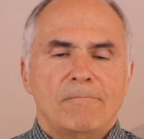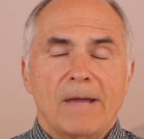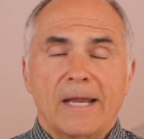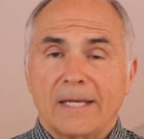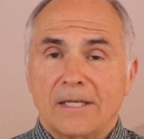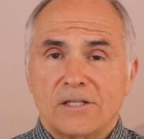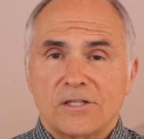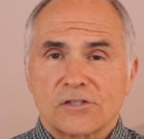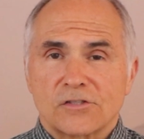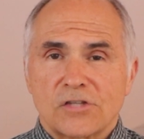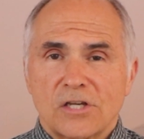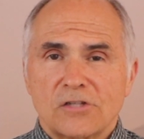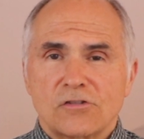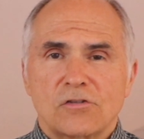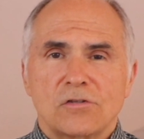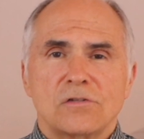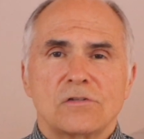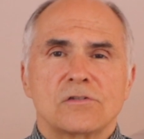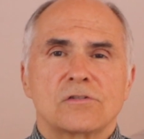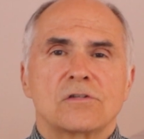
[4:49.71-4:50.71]
make
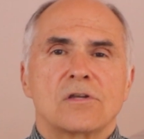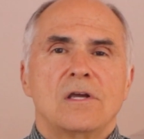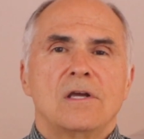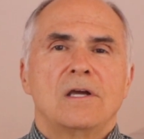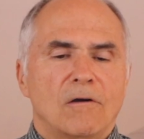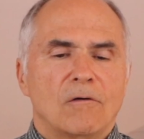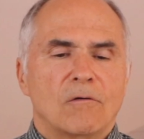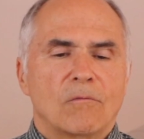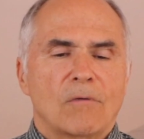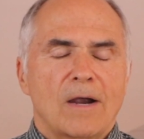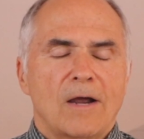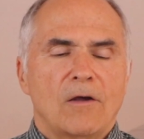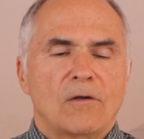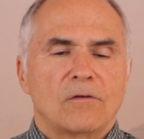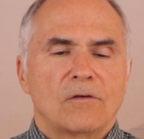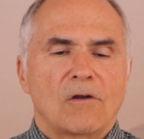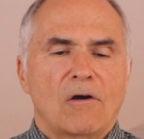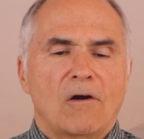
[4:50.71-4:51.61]
decisions around